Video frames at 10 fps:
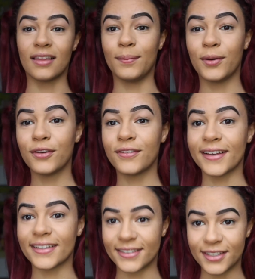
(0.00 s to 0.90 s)
they both
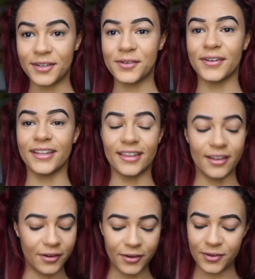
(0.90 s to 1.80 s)
excel in
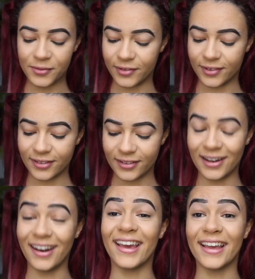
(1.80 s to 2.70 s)
their own
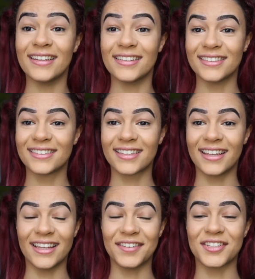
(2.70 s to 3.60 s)
lanes
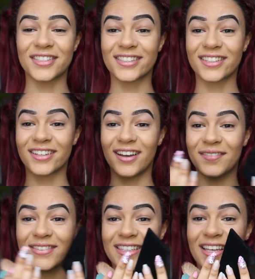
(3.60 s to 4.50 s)
and they've just
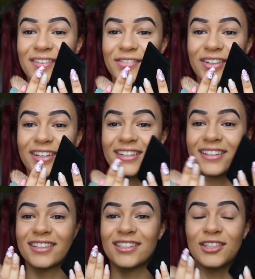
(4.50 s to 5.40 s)
come together
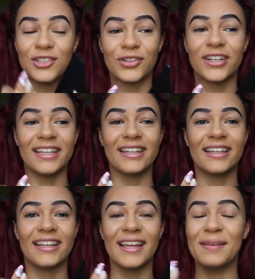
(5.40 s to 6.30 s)
to
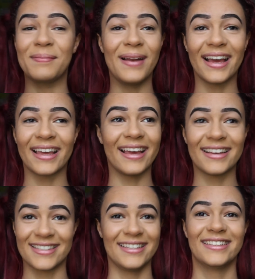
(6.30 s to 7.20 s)
join in black
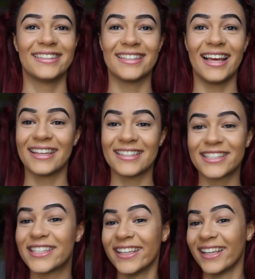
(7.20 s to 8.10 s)
excellence. Like, it's
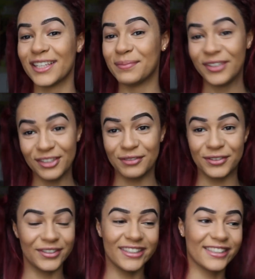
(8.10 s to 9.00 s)
just, it's
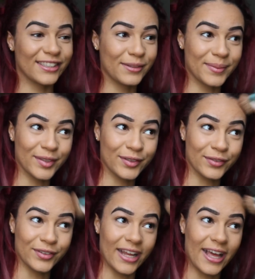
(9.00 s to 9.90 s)
beautiful. It's so beautiful.